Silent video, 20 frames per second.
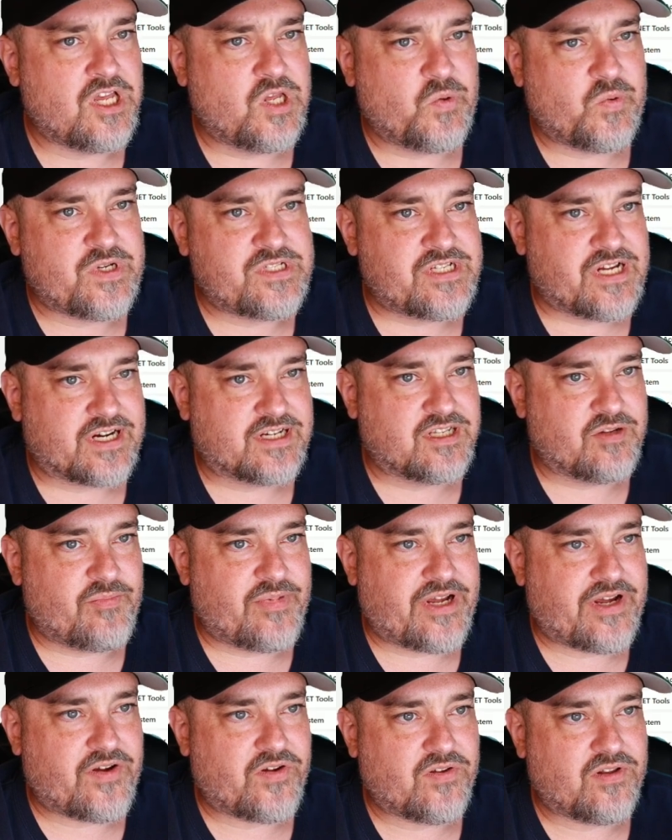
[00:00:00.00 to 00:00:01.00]
We talked
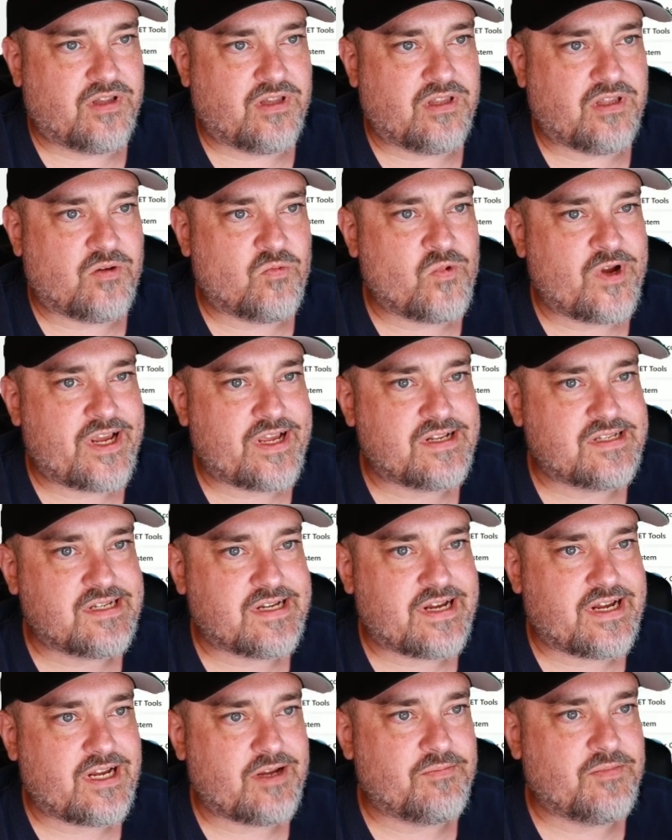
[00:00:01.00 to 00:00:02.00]
about the WAN
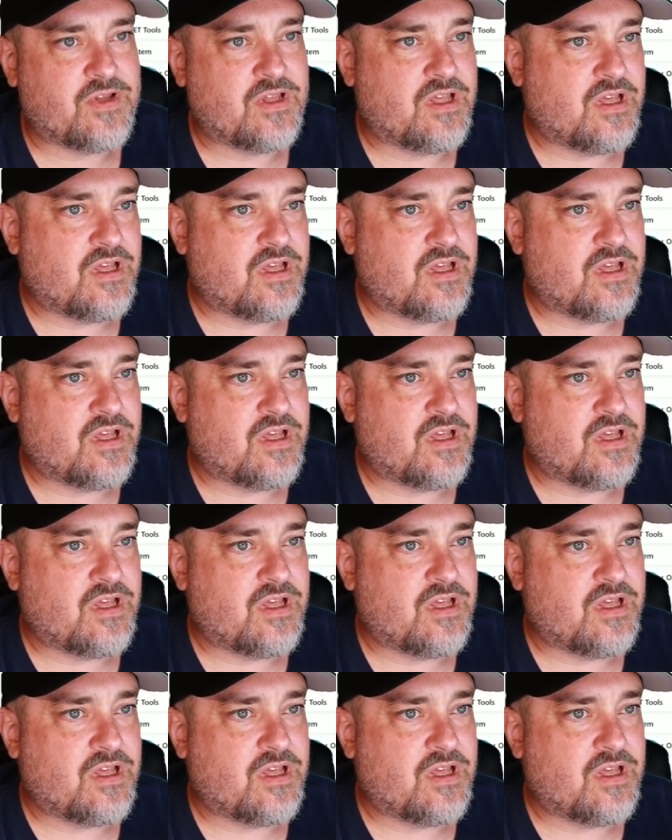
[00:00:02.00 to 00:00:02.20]
type.